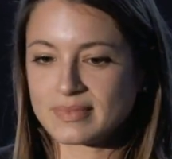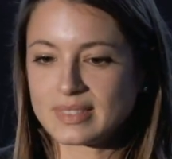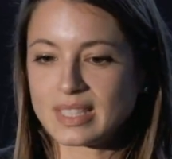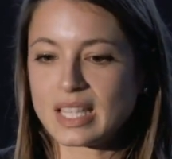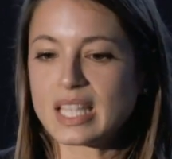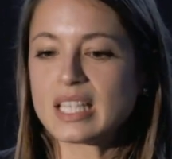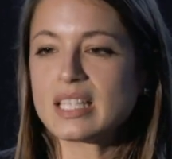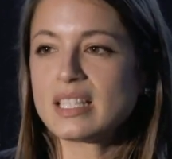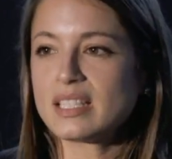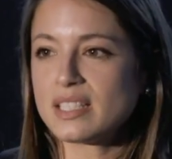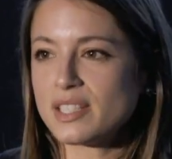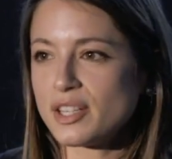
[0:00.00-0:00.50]

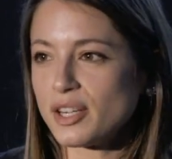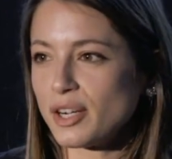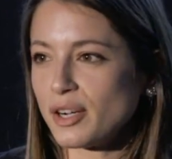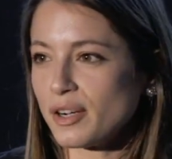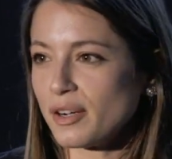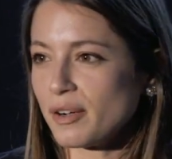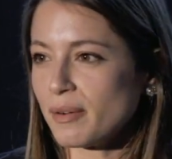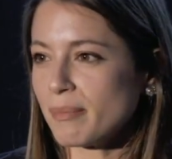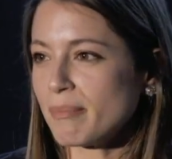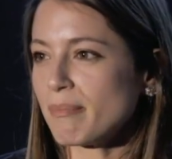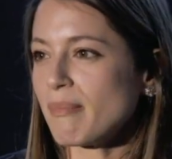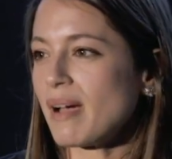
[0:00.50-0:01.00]
This
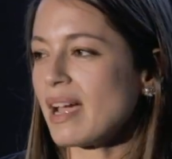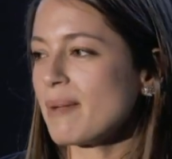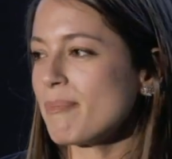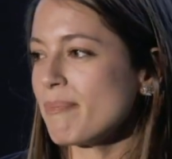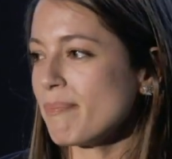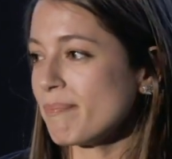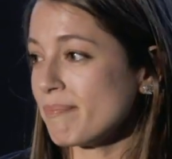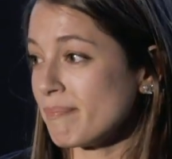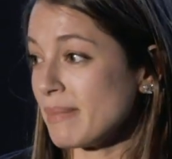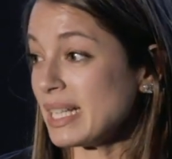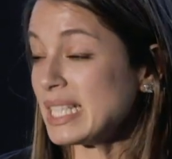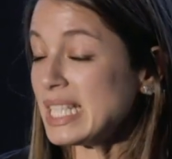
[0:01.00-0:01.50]
year, my
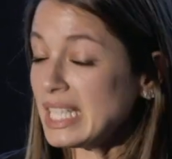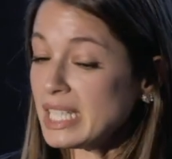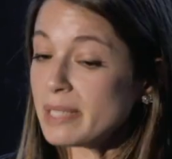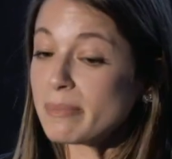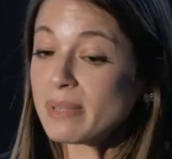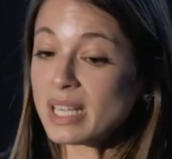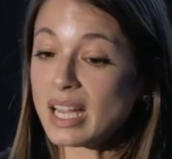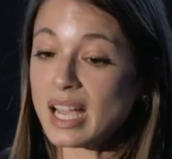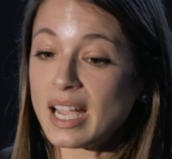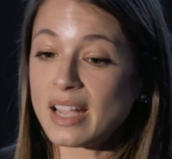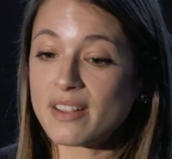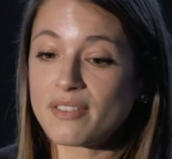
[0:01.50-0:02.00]
team
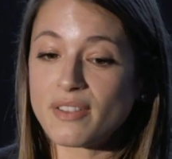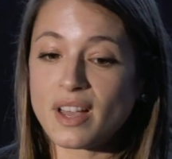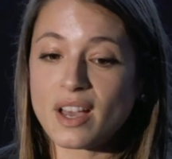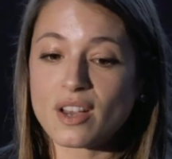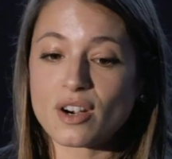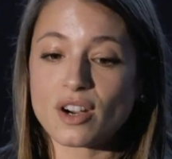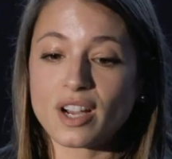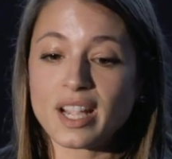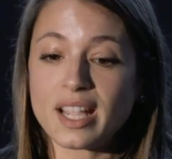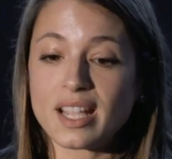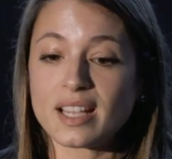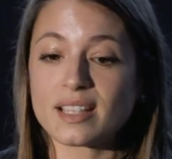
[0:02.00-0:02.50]
and I have had
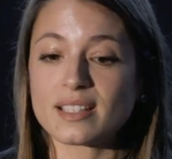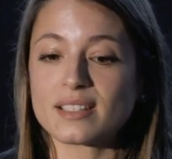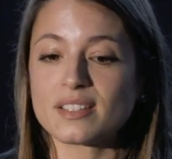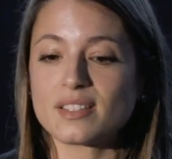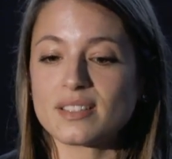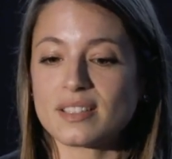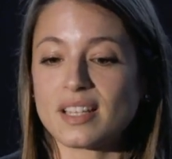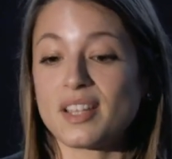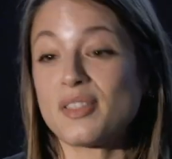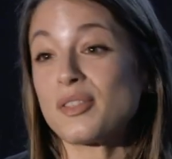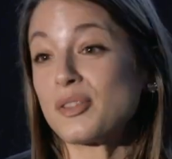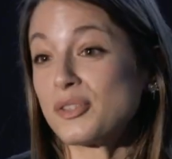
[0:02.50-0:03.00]
our
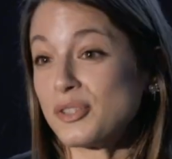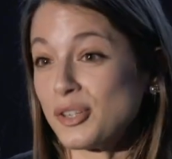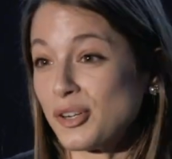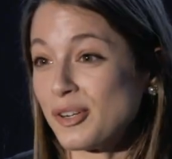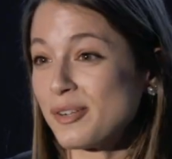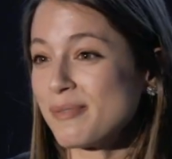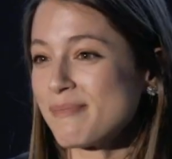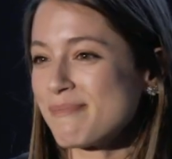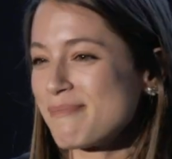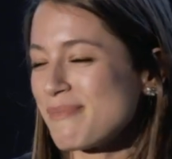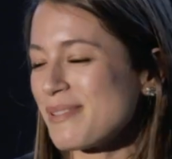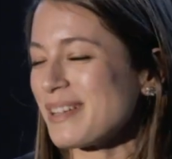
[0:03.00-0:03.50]
hands in the
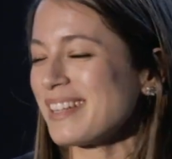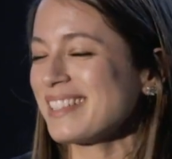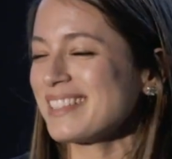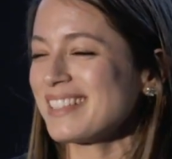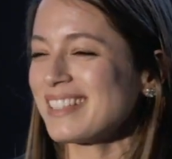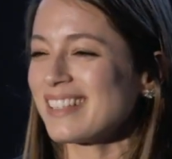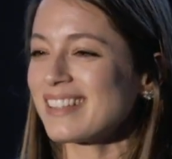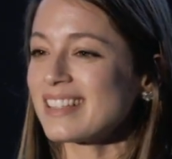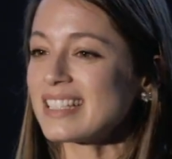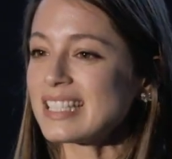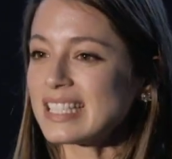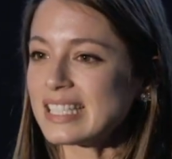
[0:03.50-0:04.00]
dirt,
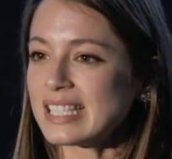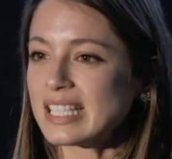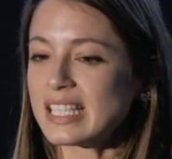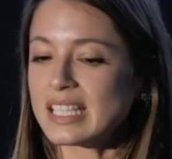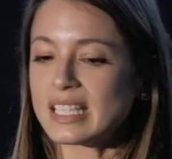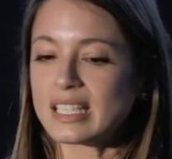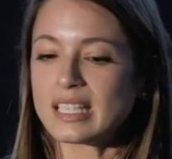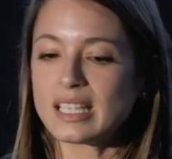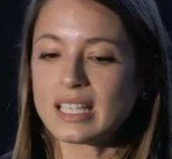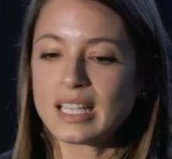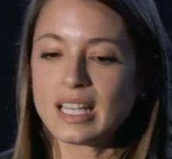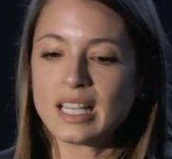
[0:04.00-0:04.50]
planting the
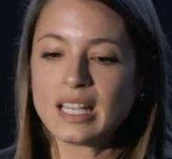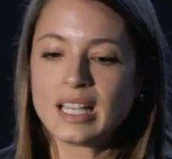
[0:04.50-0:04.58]
seed